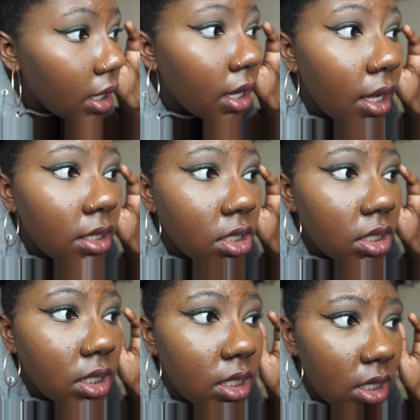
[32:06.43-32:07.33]
Like, it
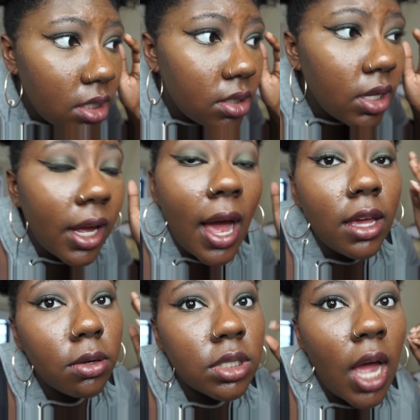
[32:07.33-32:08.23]
just still, like, I
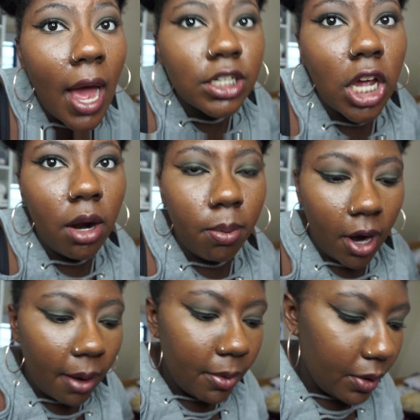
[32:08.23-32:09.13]
used the eyeshadow
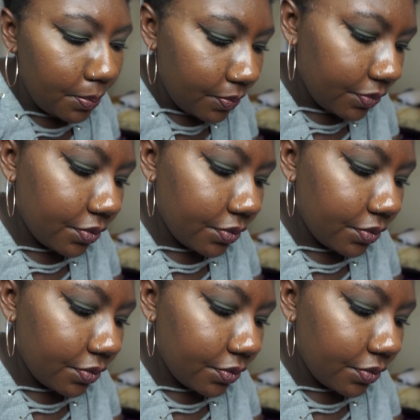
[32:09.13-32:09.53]
primer.